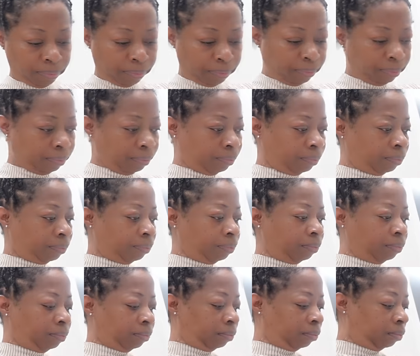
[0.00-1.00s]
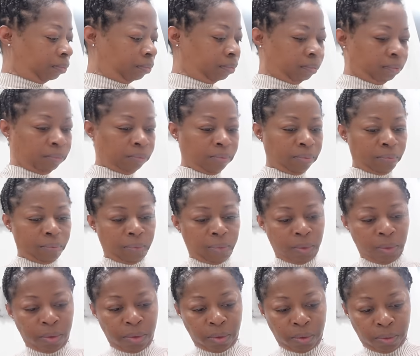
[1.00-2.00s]

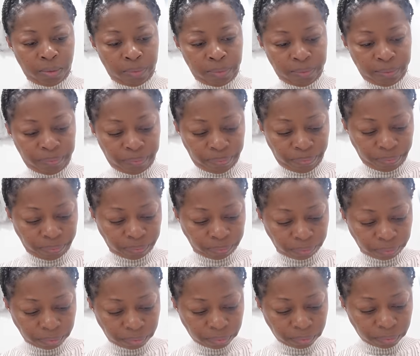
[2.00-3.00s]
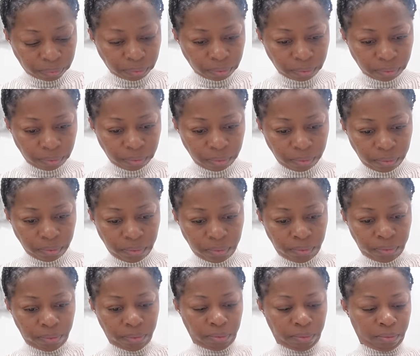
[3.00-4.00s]

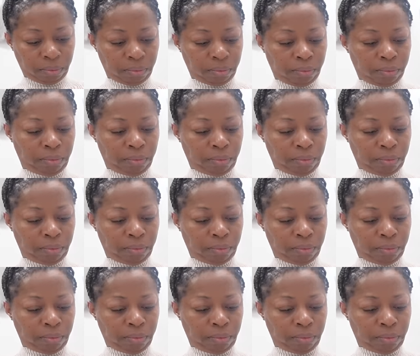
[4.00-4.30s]
No words are spoken by the person on screen.